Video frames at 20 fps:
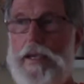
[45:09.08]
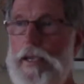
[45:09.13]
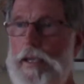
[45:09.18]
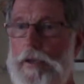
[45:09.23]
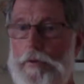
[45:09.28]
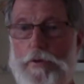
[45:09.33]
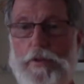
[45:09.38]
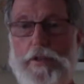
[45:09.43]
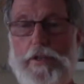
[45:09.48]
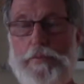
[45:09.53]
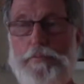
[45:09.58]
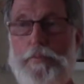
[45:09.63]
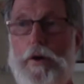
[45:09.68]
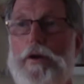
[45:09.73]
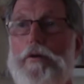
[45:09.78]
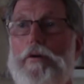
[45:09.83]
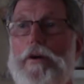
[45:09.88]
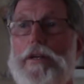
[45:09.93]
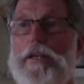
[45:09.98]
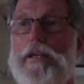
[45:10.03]
Even this
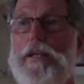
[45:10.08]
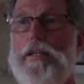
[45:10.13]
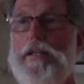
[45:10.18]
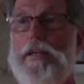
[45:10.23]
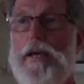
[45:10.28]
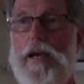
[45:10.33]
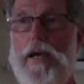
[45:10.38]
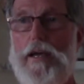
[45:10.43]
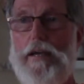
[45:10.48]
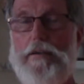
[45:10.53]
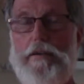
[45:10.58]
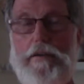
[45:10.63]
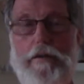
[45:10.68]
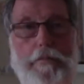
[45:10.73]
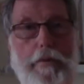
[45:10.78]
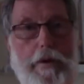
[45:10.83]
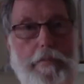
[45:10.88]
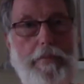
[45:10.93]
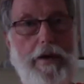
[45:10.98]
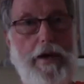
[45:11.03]
Bhagavad Gita, you
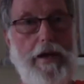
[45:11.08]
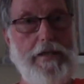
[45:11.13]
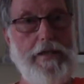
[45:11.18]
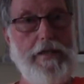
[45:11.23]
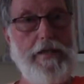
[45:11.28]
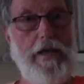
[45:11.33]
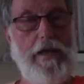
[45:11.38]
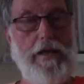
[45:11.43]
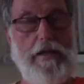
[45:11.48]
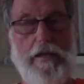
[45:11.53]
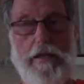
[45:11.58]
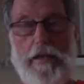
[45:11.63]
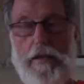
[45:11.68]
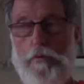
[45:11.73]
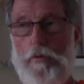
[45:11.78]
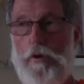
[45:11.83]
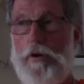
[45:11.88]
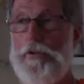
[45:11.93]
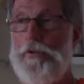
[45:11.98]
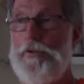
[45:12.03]
remember, has said,
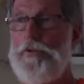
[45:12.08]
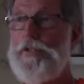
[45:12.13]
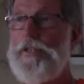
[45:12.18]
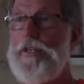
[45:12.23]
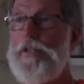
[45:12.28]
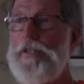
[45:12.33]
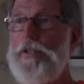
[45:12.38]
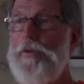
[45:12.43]
what use is